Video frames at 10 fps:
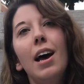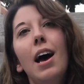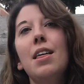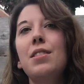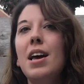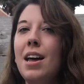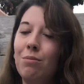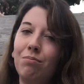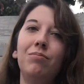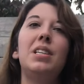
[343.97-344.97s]
And
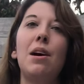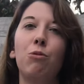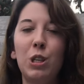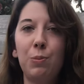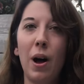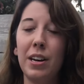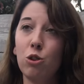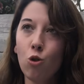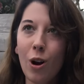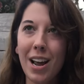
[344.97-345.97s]
then them
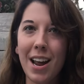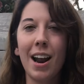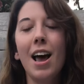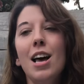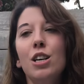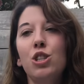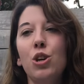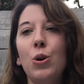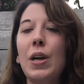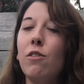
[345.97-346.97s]
responding Jordan.
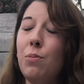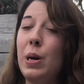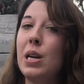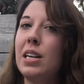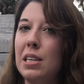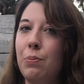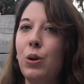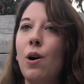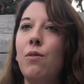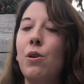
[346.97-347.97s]
So that would be an example
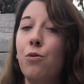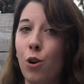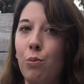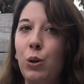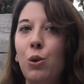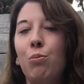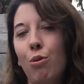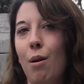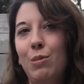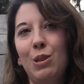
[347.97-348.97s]
of a verbal
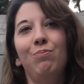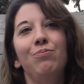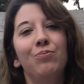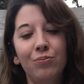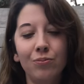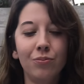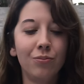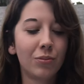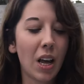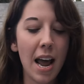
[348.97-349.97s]
prompt.
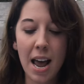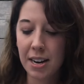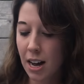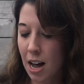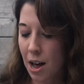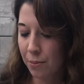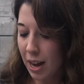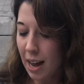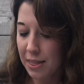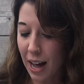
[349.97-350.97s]
And
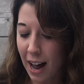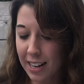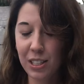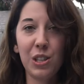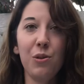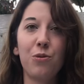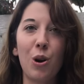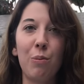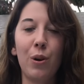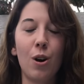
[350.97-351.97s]
that is the
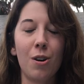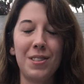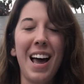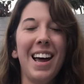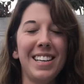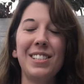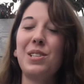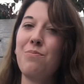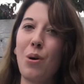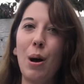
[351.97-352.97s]

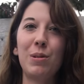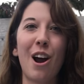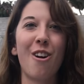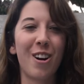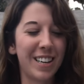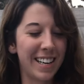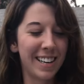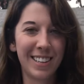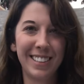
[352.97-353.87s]
prompt hierarchy.